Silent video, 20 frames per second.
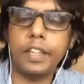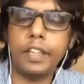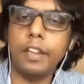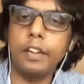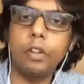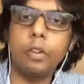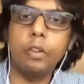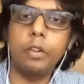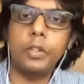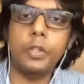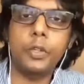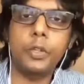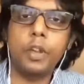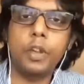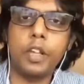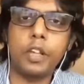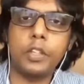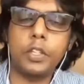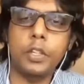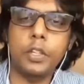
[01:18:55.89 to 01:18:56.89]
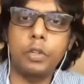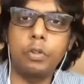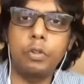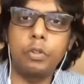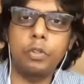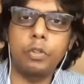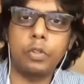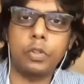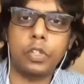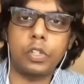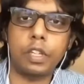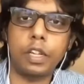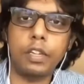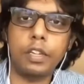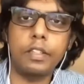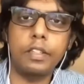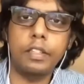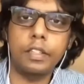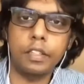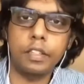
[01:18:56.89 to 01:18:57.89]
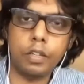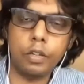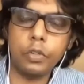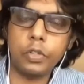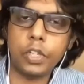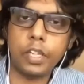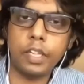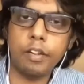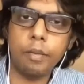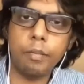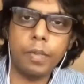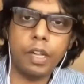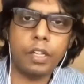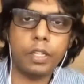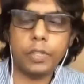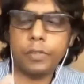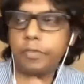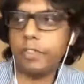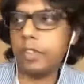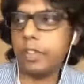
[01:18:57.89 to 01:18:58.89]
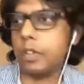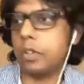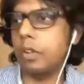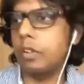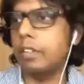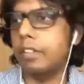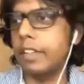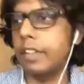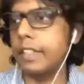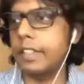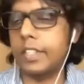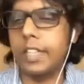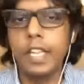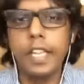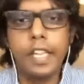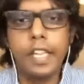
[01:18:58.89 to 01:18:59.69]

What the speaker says: and also ask you to start the closing remarks? First on REITs,